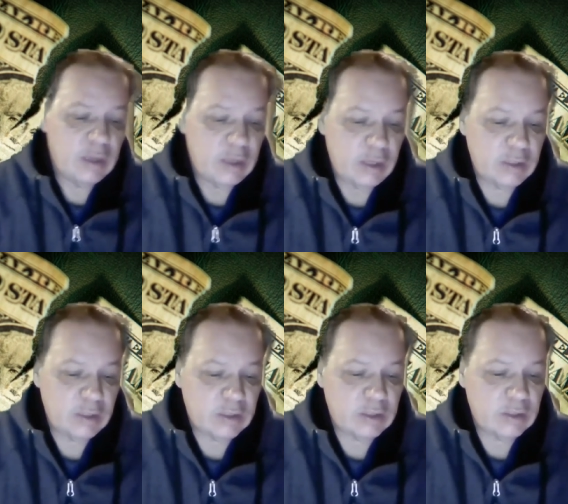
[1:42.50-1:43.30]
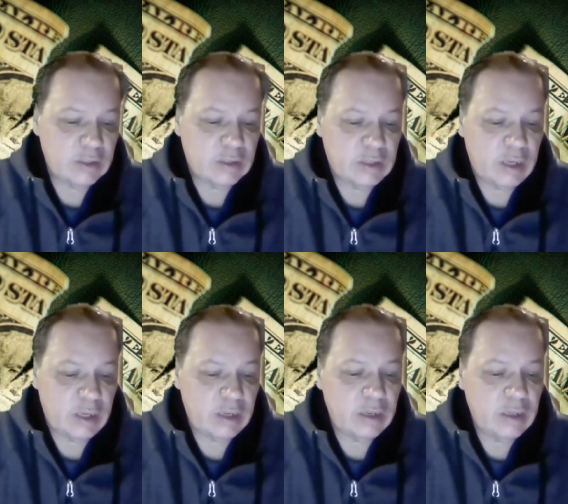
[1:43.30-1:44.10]
is
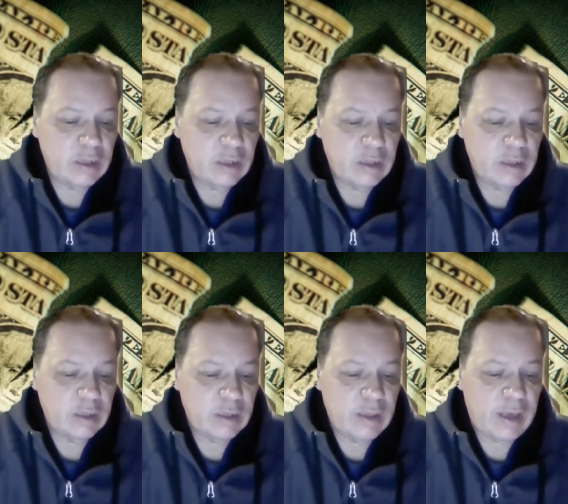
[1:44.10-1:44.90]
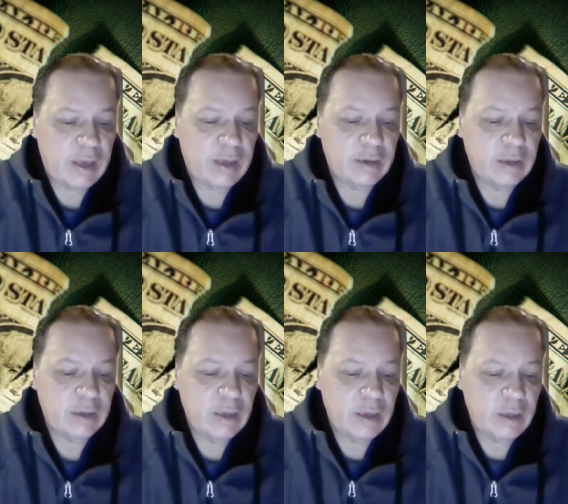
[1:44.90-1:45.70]
stated that
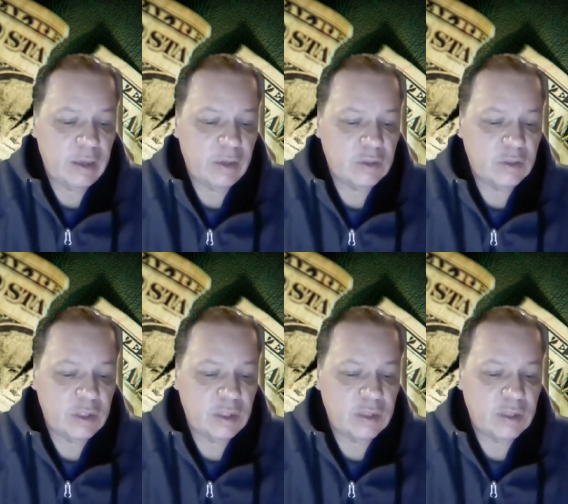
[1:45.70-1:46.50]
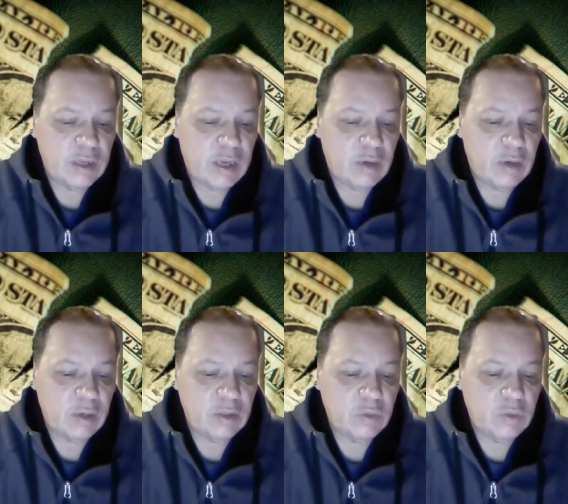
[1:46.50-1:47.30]
AOC sent out a
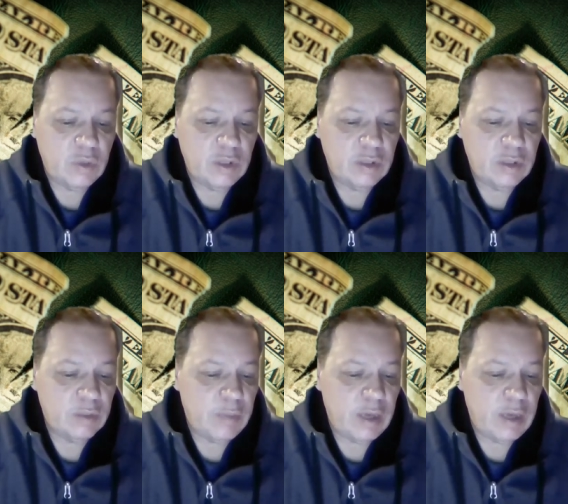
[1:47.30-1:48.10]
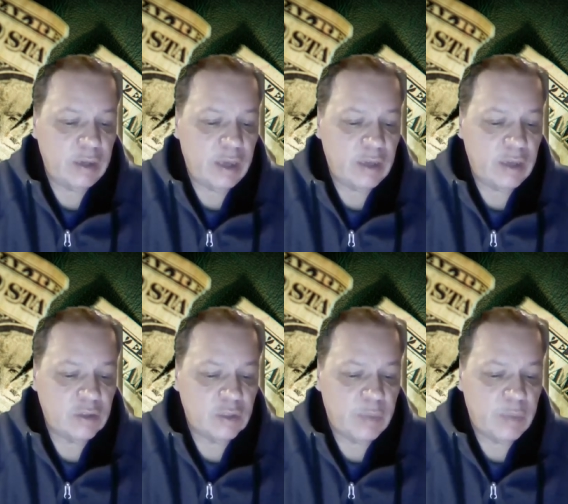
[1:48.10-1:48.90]
tweet demanding
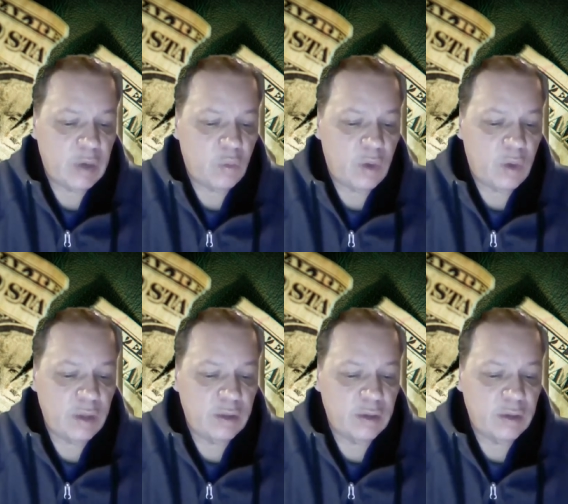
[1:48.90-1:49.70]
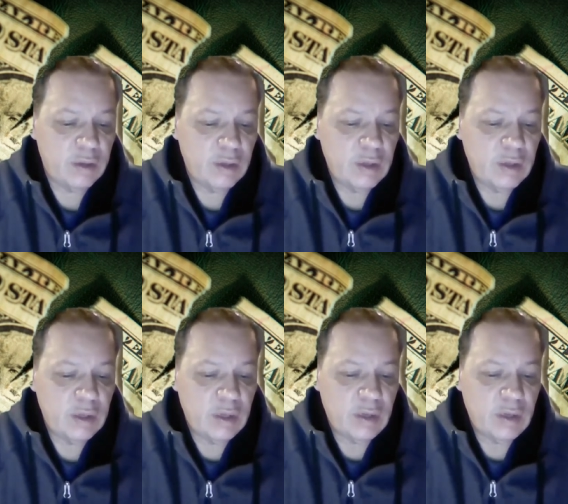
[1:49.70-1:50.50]
answers about why the
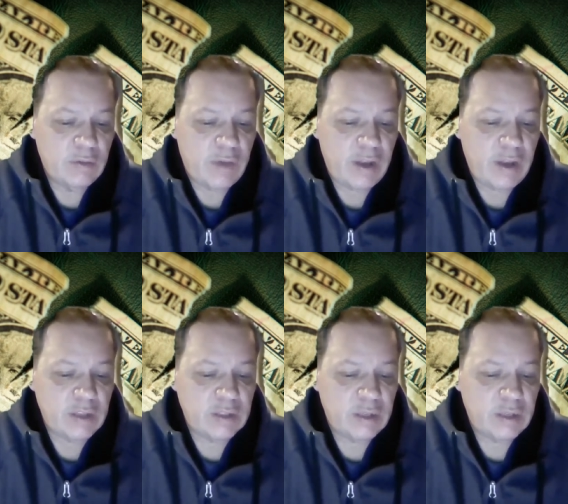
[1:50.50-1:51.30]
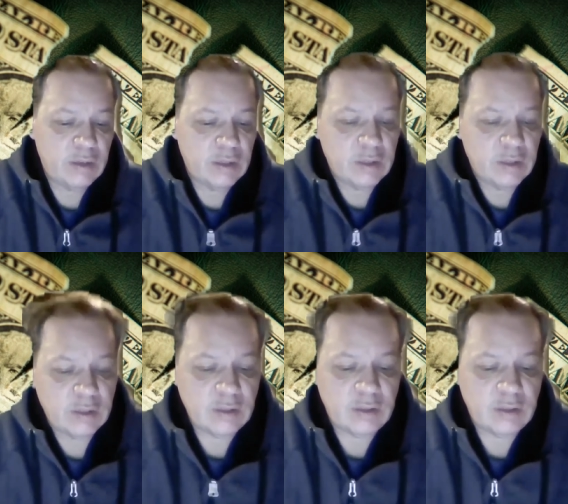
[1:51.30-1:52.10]
finance uh,
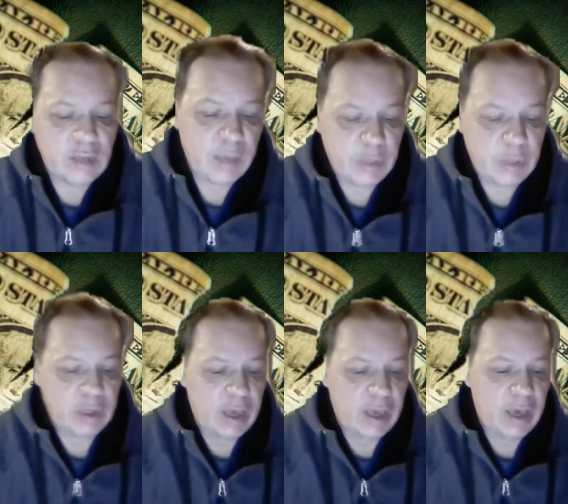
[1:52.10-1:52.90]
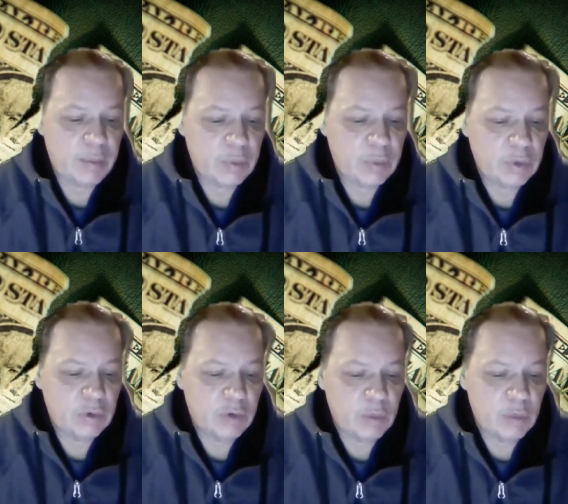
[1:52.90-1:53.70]
tapping app
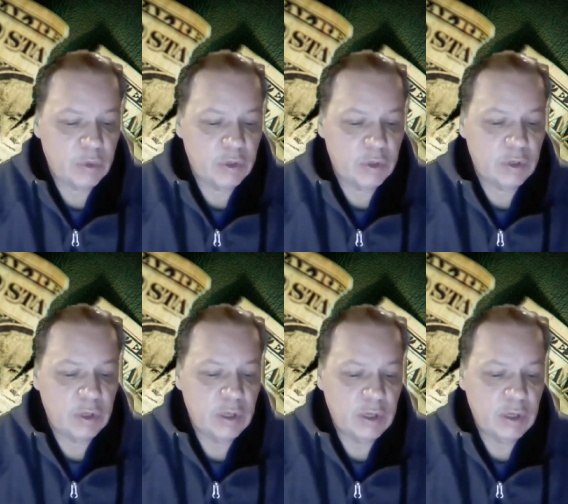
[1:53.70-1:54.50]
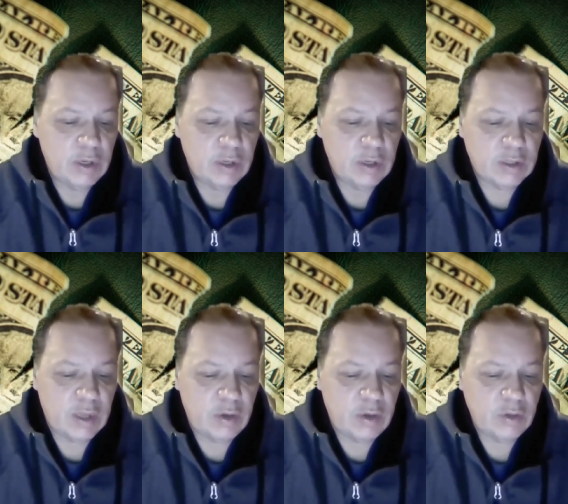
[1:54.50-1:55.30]
Robinhood
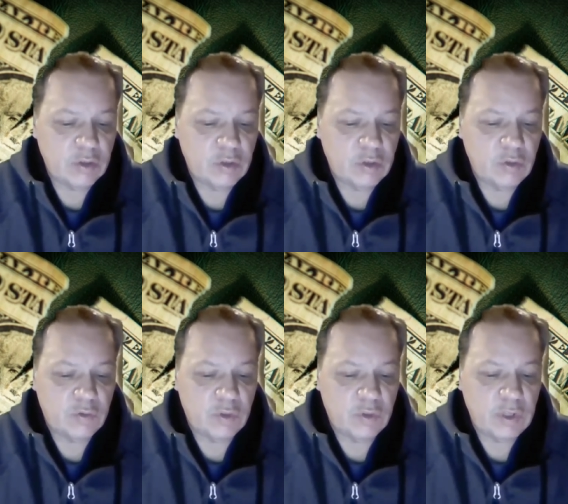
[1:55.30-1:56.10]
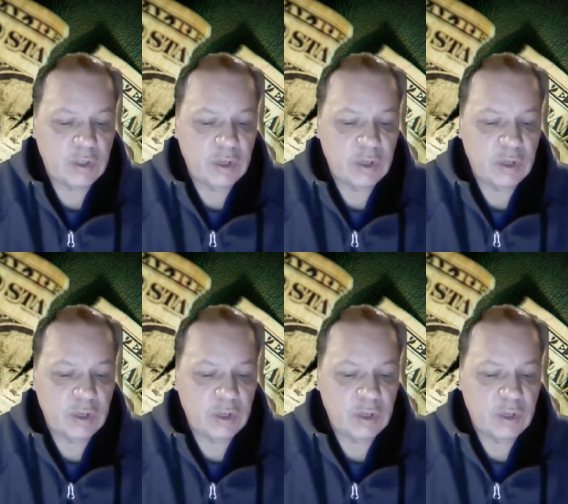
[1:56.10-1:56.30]
disallowed users to free